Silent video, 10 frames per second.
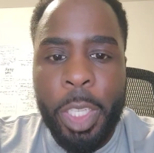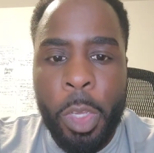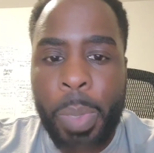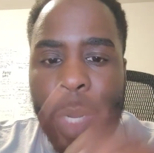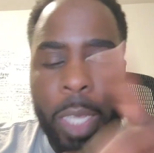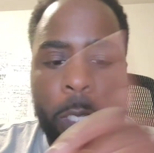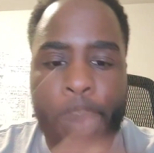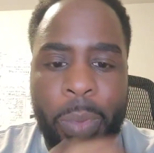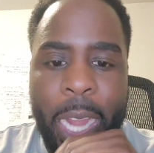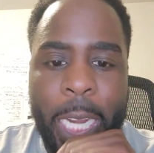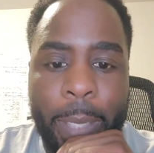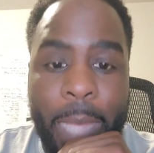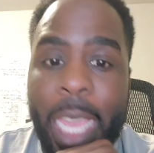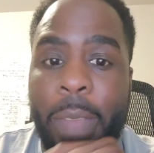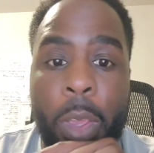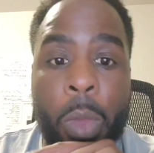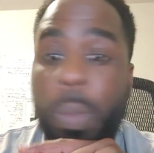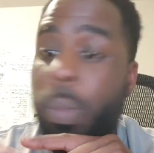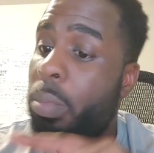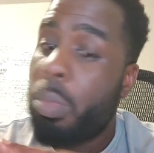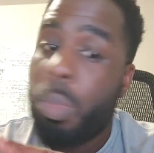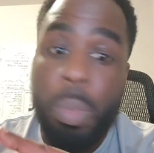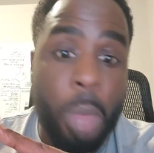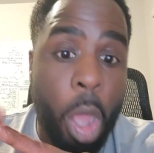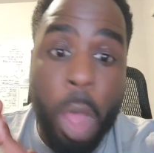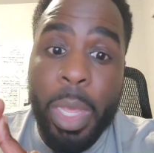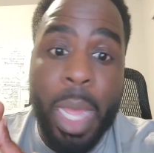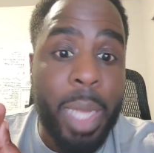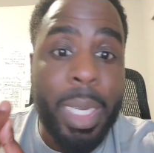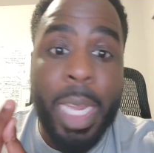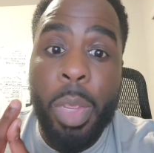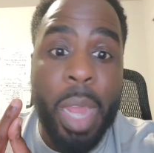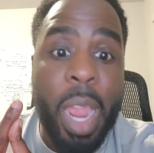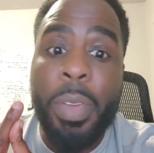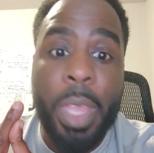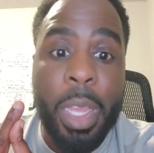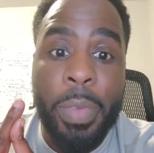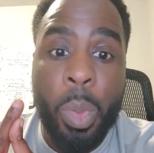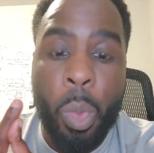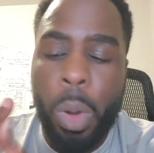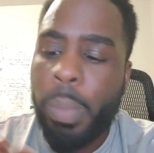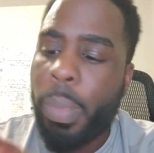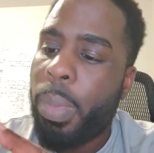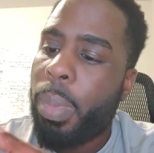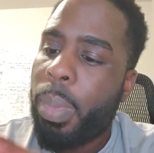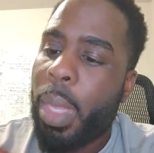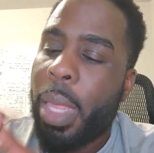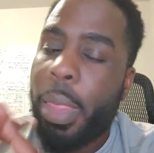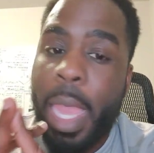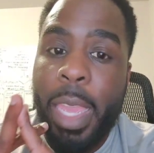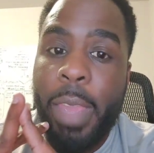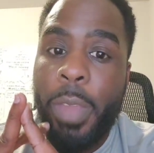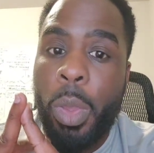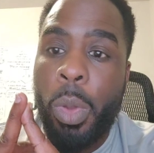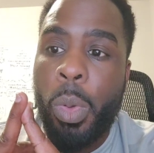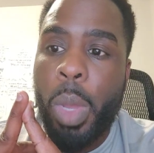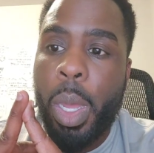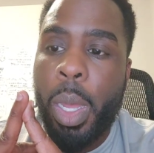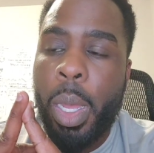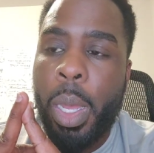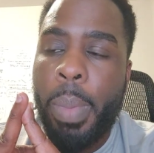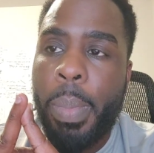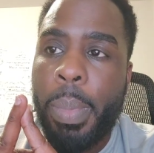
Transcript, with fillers: to you because it's provided. They give you all the content that you could ever think of in the world. They give you what